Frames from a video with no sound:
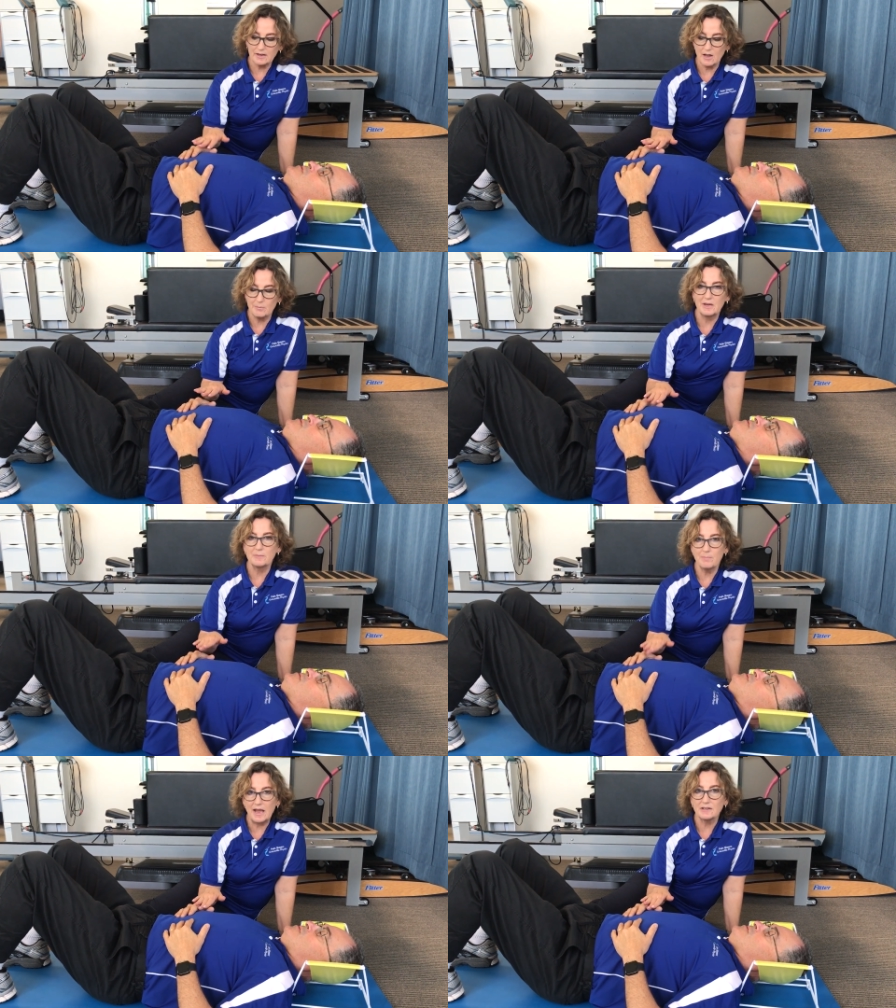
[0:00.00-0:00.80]

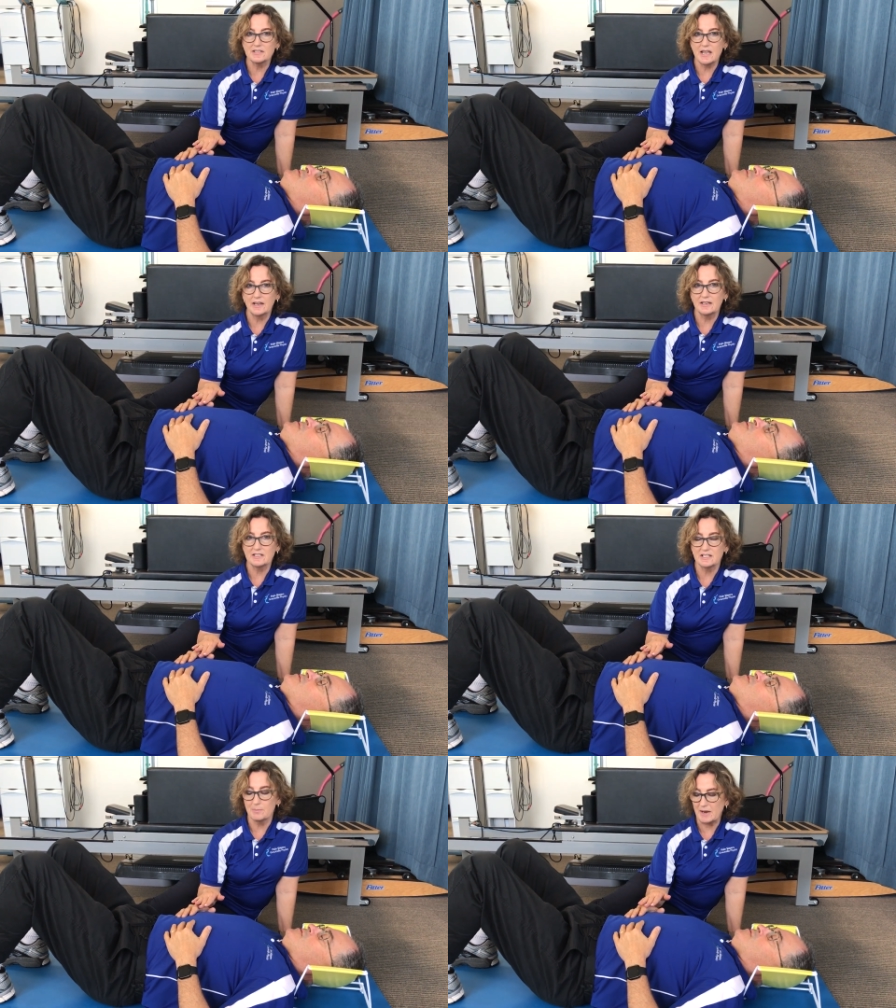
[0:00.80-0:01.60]
coming back down
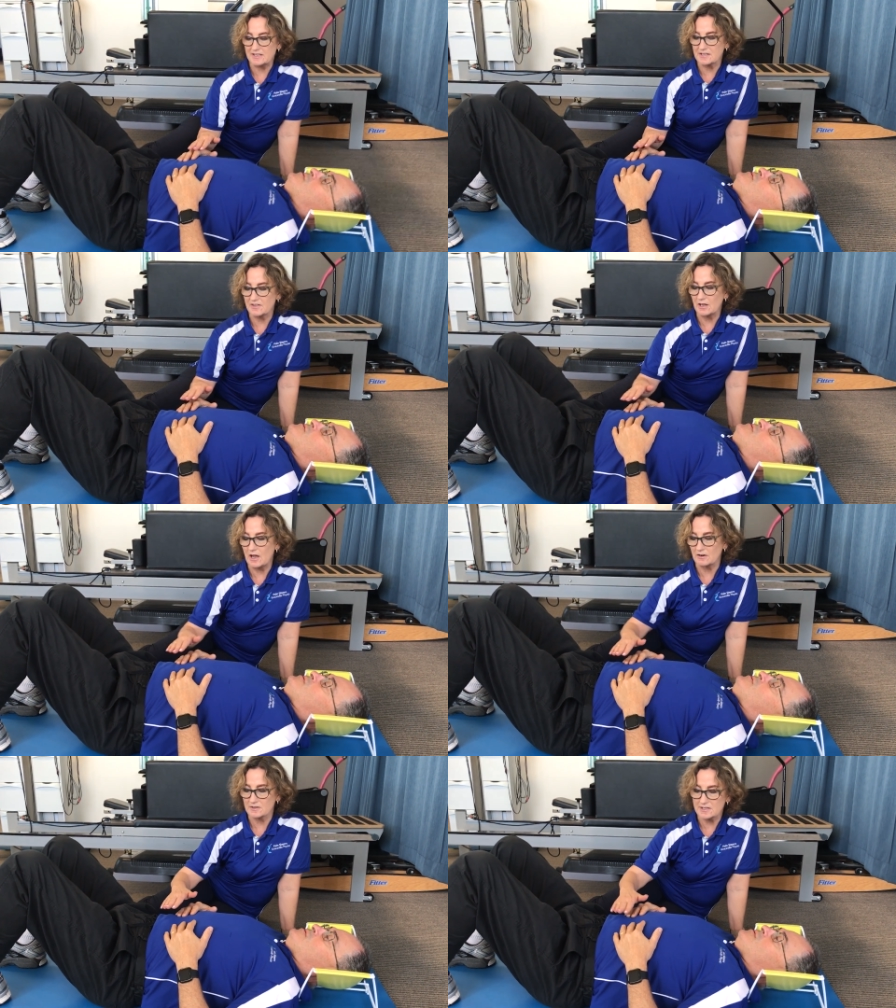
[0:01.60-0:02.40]
into the base of the
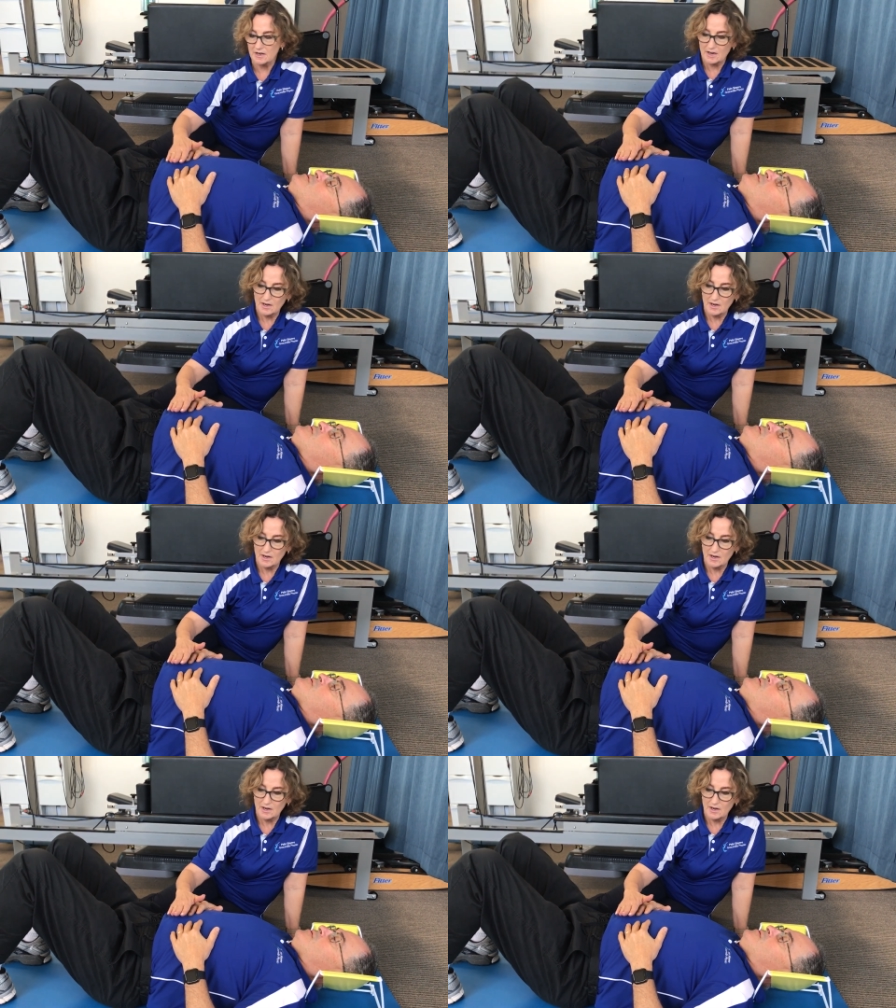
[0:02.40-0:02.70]
lungs.